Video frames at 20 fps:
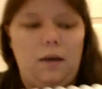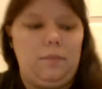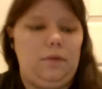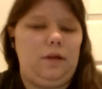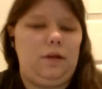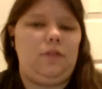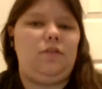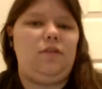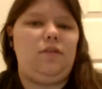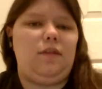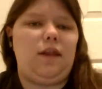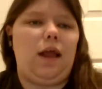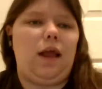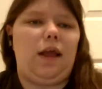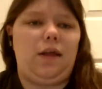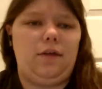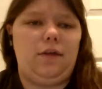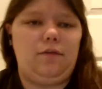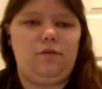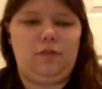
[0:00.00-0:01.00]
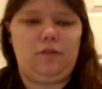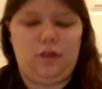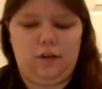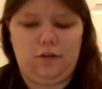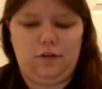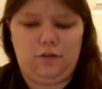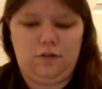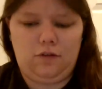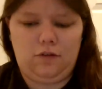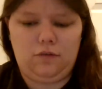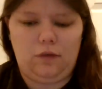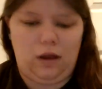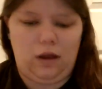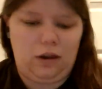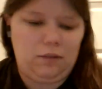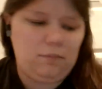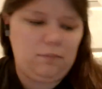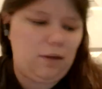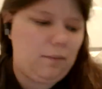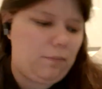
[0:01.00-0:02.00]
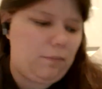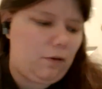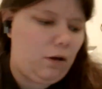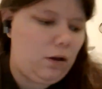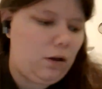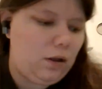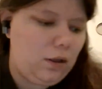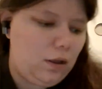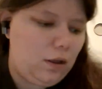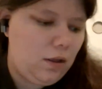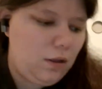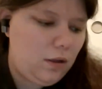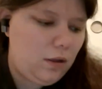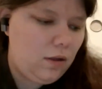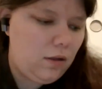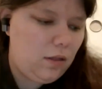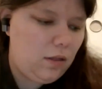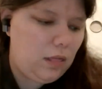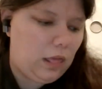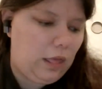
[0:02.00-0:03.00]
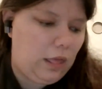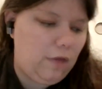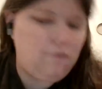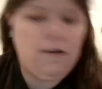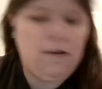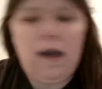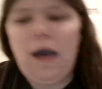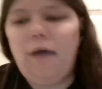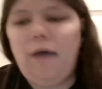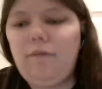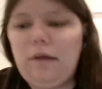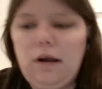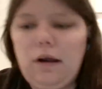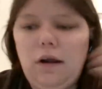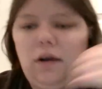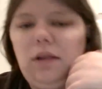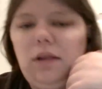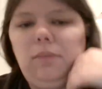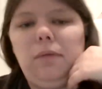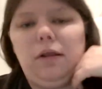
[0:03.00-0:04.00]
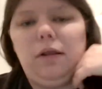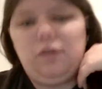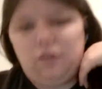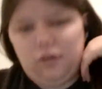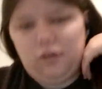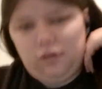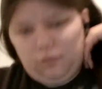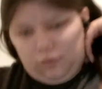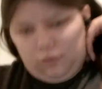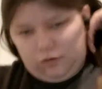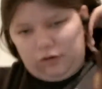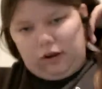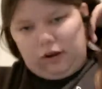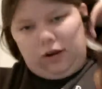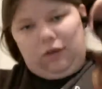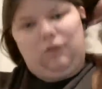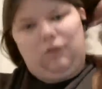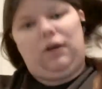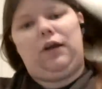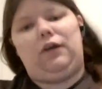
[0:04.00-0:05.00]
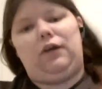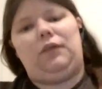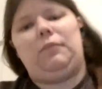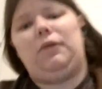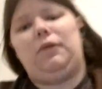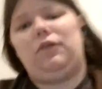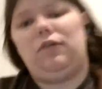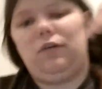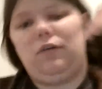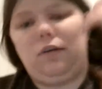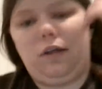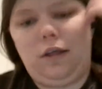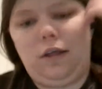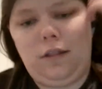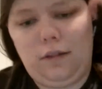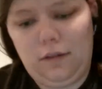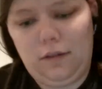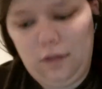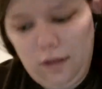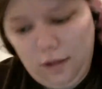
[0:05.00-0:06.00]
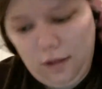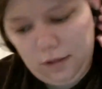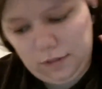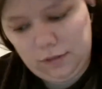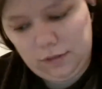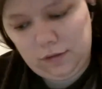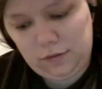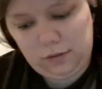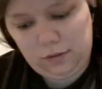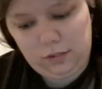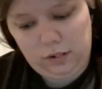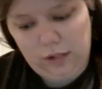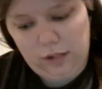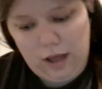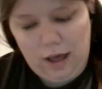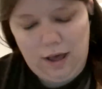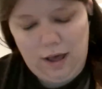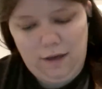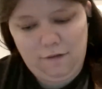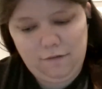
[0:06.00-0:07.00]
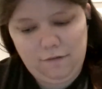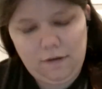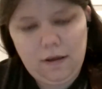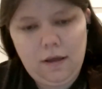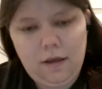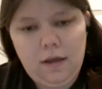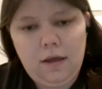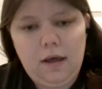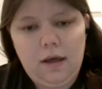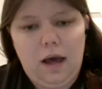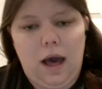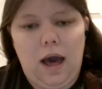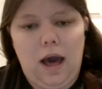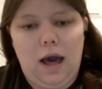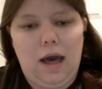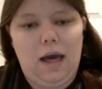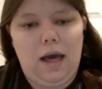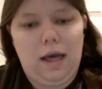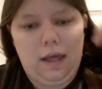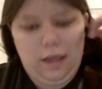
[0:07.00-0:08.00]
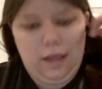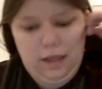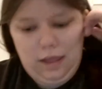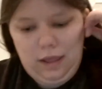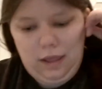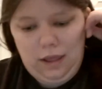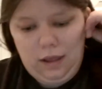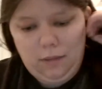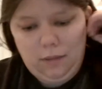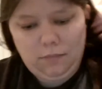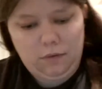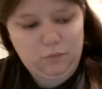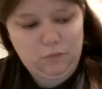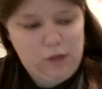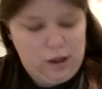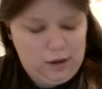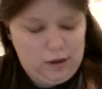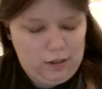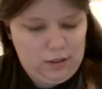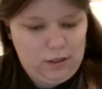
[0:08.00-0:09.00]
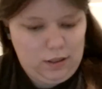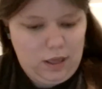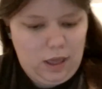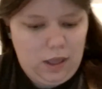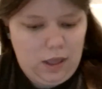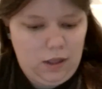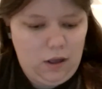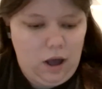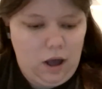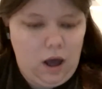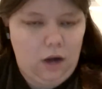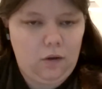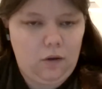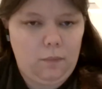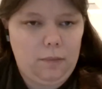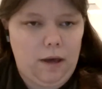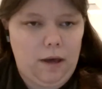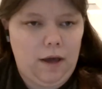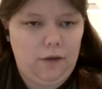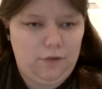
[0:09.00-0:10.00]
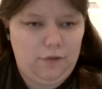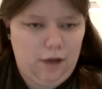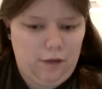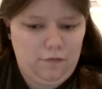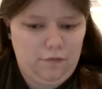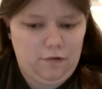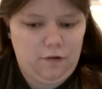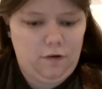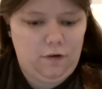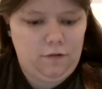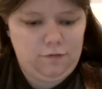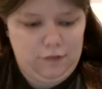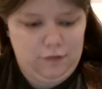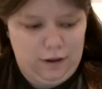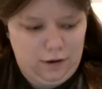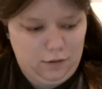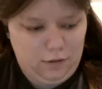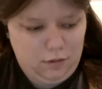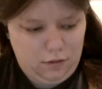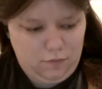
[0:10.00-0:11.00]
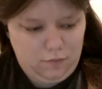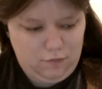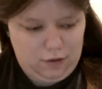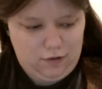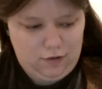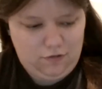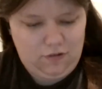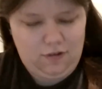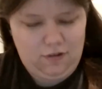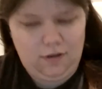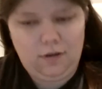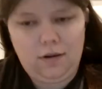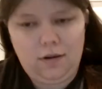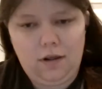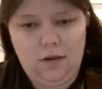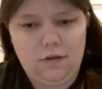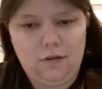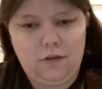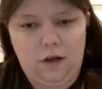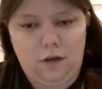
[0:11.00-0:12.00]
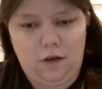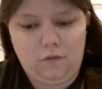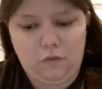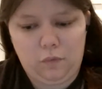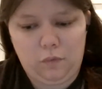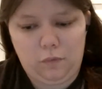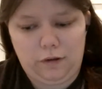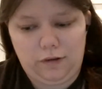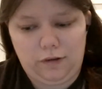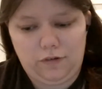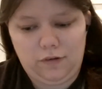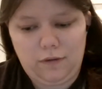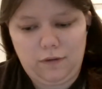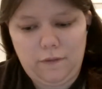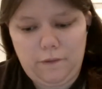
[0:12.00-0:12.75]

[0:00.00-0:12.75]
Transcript: It's so that I can continue writing my book. If I haven't already mentioned, which I know I already mentioned in this live, I am writing a autobiographical fantasy fiction novel, which